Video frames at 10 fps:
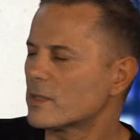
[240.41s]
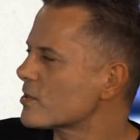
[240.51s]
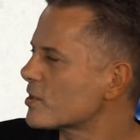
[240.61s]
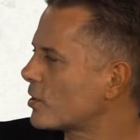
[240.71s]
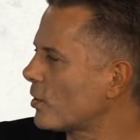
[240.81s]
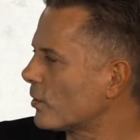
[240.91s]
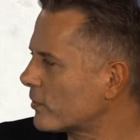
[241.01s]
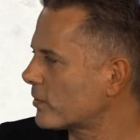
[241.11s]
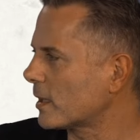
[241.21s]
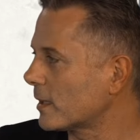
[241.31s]
does God
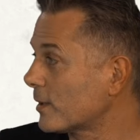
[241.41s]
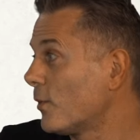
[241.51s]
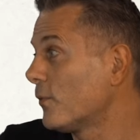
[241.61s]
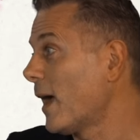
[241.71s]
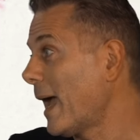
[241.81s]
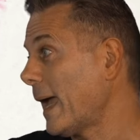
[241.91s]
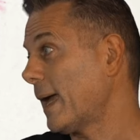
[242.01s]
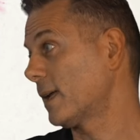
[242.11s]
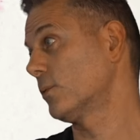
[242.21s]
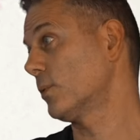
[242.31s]
think of
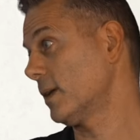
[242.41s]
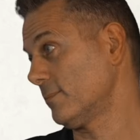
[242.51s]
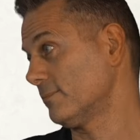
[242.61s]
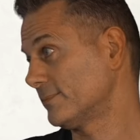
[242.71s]
Halloween?